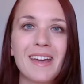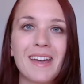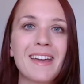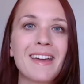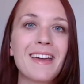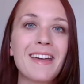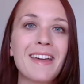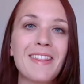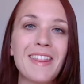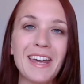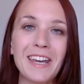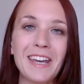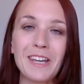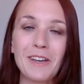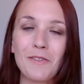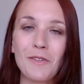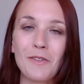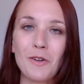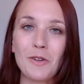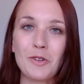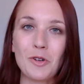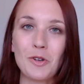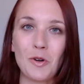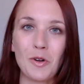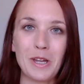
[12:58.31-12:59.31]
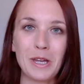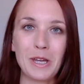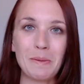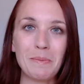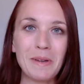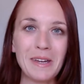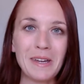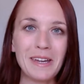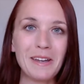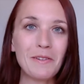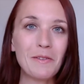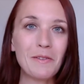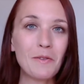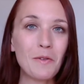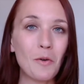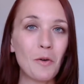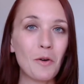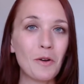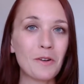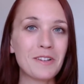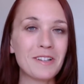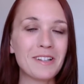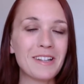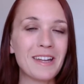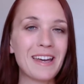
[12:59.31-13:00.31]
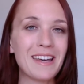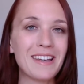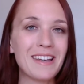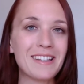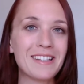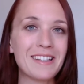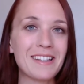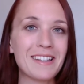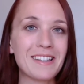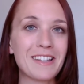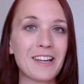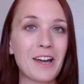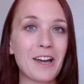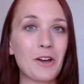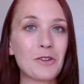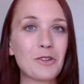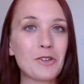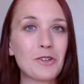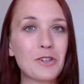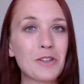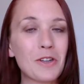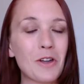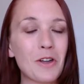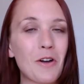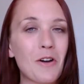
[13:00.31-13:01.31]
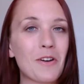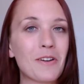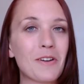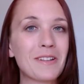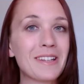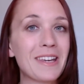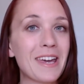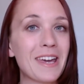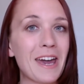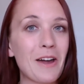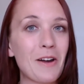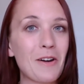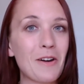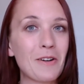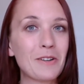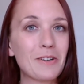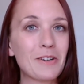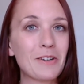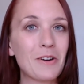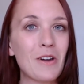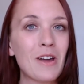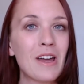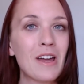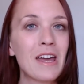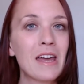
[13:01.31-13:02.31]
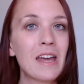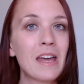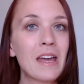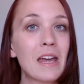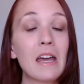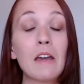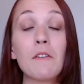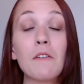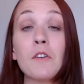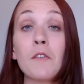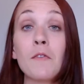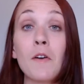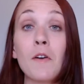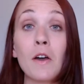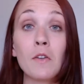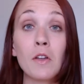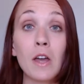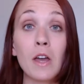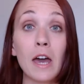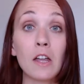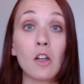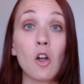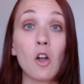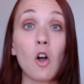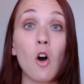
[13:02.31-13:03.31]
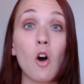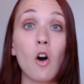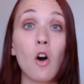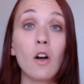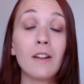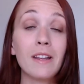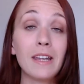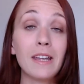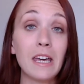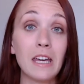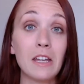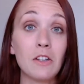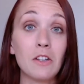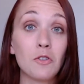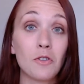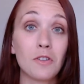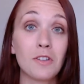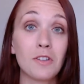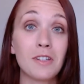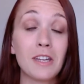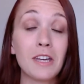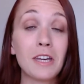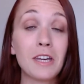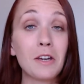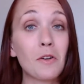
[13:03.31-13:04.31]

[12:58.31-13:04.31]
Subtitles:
Thank you for joining me for today's discussion on character. If you found it at all interesting or